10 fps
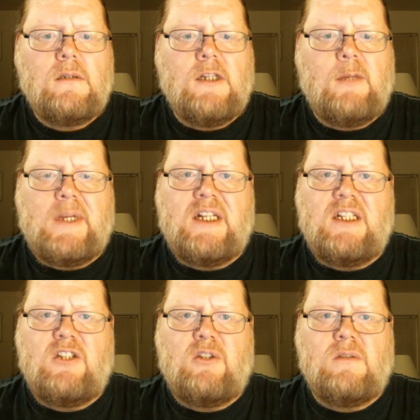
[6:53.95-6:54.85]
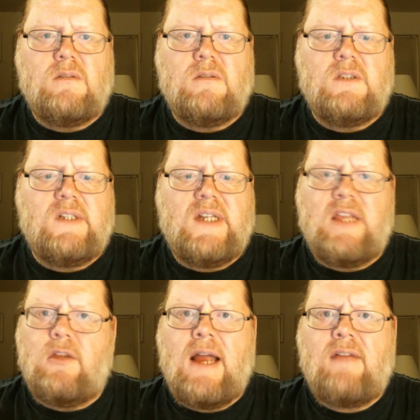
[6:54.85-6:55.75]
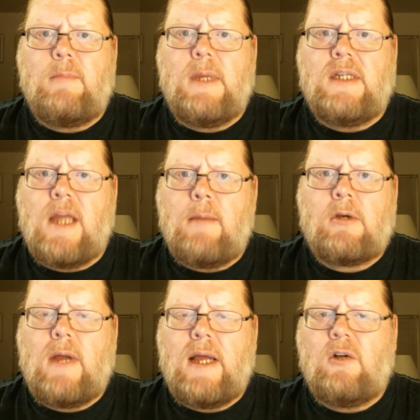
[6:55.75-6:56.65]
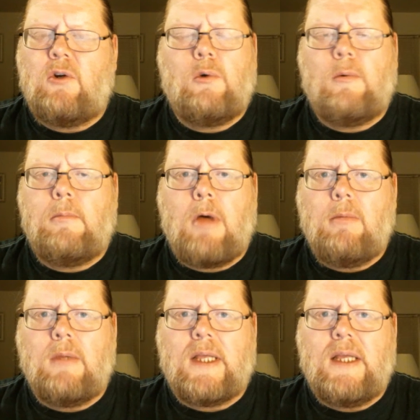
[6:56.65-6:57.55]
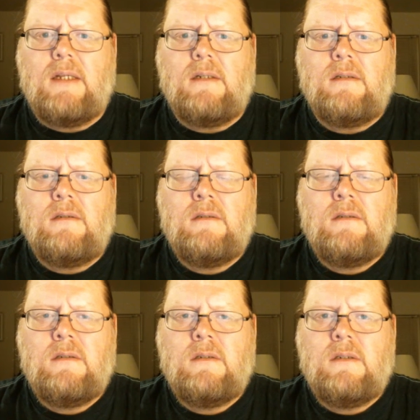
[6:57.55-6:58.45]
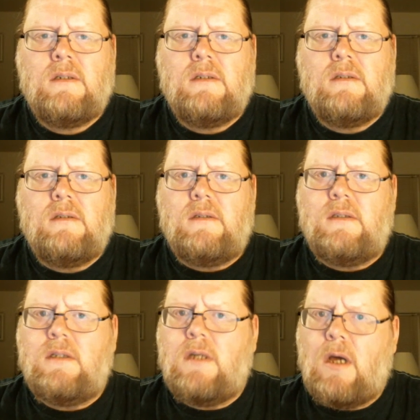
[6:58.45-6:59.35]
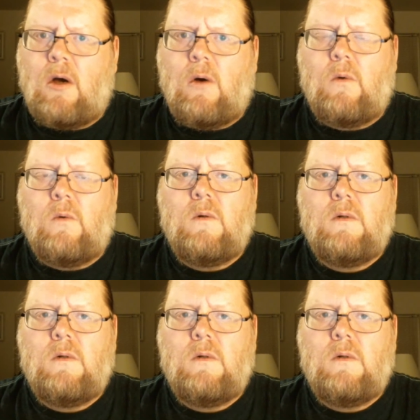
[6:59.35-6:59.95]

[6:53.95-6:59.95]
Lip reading: I mean, you either have to be a Democrat or a Republican. No.